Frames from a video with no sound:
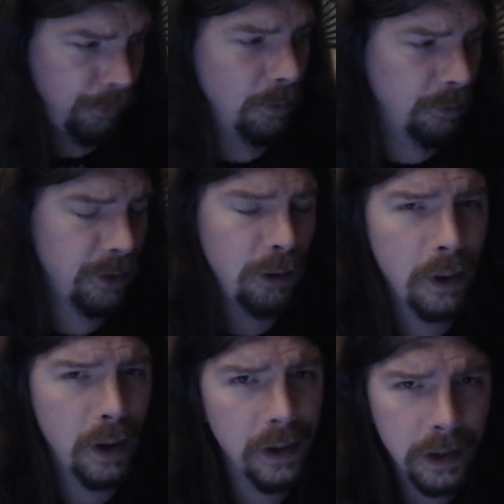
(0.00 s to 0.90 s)
throw
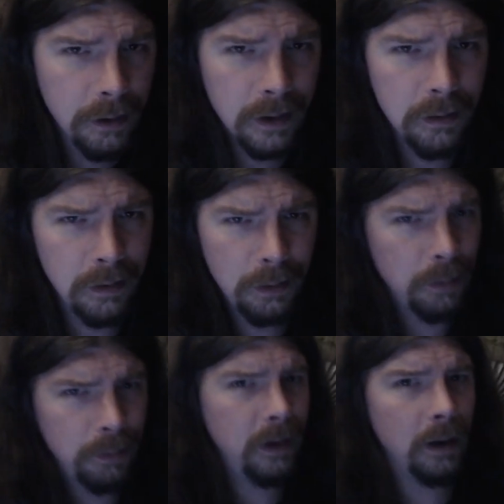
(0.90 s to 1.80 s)
it on there and throw,
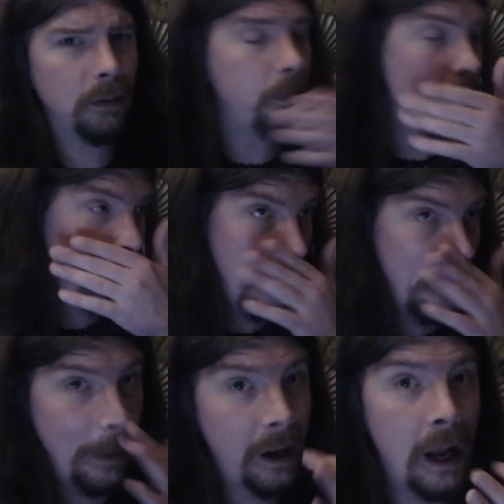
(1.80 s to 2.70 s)
I'm not
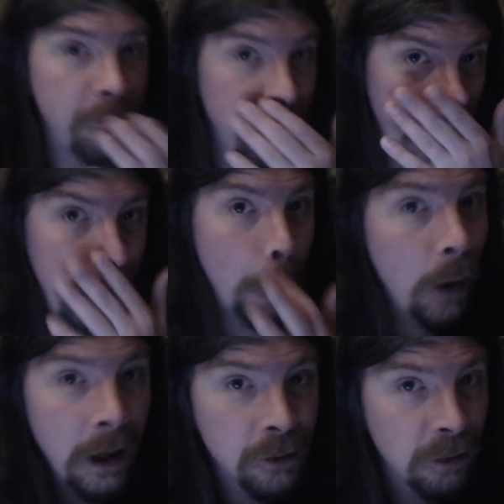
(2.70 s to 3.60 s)
advocating
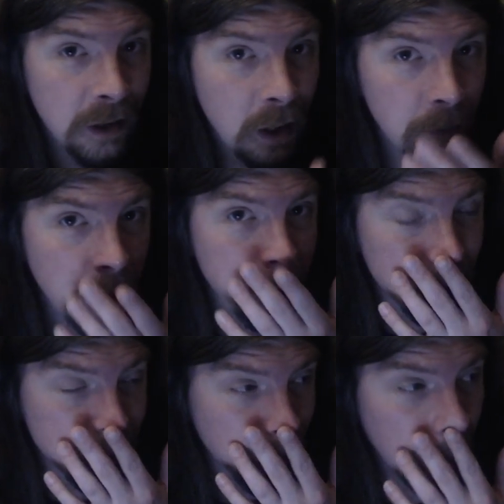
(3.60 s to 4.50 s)
wares or any kind of
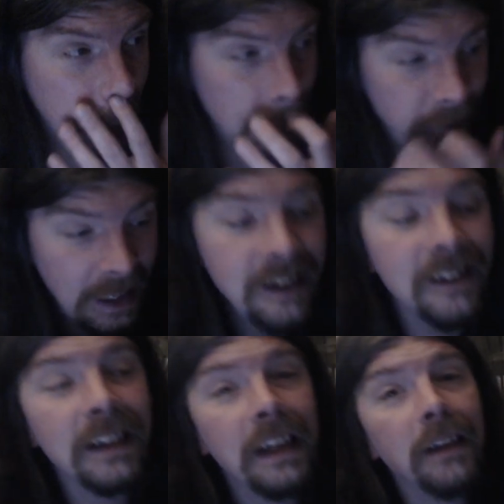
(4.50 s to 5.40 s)
illegal shit, but I could have
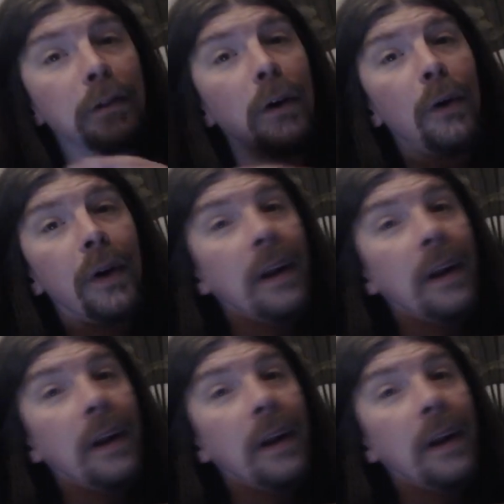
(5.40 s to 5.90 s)
easily thrown